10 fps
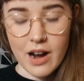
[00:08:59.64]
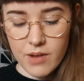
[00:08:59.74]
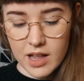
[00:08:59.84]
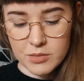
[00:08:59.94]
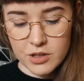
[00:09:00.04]
Alright,
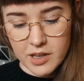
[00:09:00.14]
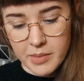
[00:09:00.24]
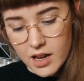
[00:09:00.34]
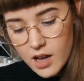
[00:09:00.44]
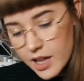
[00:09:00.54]
while I'm talking
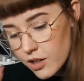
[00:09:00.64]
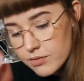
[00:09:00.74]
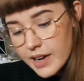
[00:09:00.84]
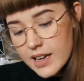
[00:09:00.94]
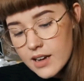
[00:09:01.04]
about
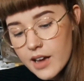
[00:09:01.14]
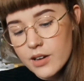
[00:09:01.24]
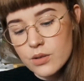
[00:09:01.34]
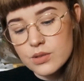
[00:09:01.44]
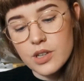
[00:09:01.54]
Kylo Ren,
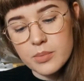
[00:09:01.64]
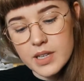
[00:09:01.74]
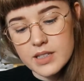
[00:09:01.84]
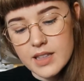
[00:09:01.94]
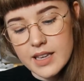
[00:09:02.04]
I also
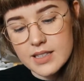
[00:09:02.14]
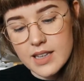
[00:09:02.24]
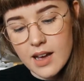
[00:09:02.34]
picked these